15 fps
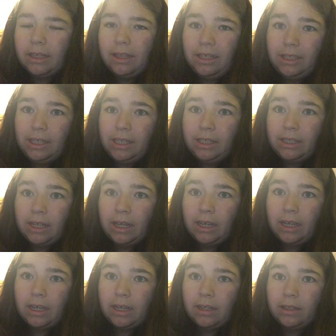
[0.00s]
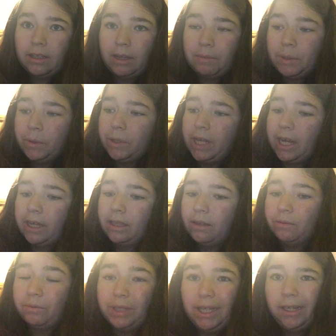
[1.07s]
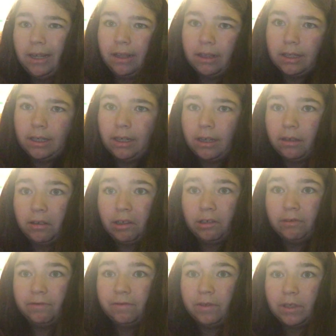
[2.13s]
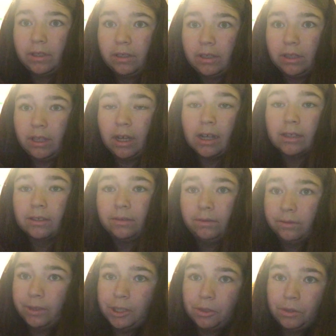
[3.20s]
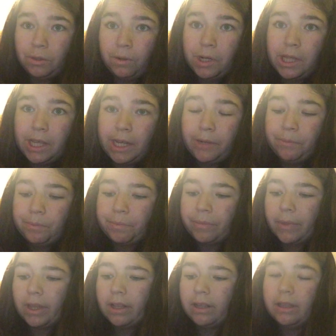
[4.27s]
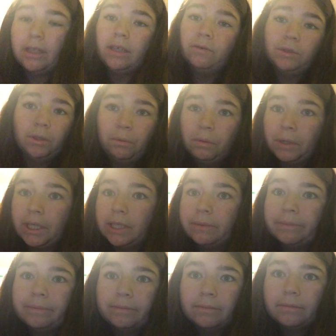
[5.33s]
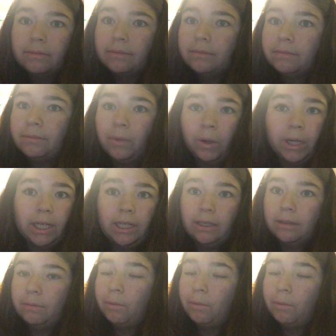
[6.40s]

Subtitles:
This is the episode that had the retelling of the Hansel and Riddle storyline. It was so boring. Boring.